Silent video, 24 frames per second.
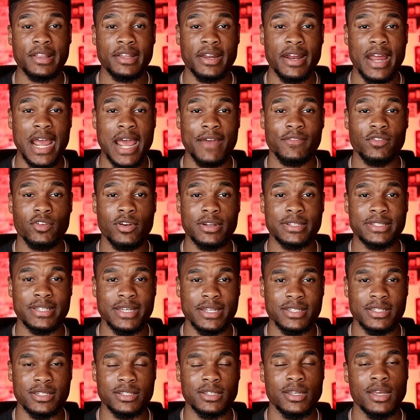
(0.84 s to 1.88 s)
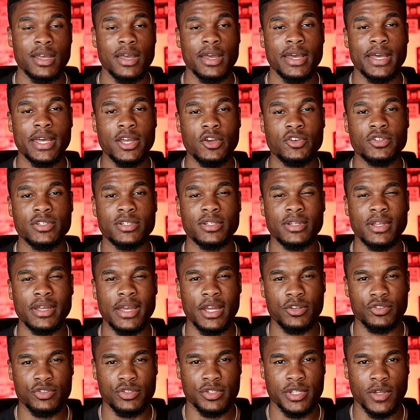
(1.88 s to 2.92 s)
Now that I have your attention, here's
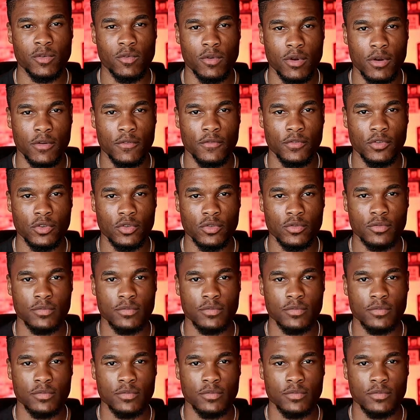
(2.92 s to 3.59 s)
an interesting word for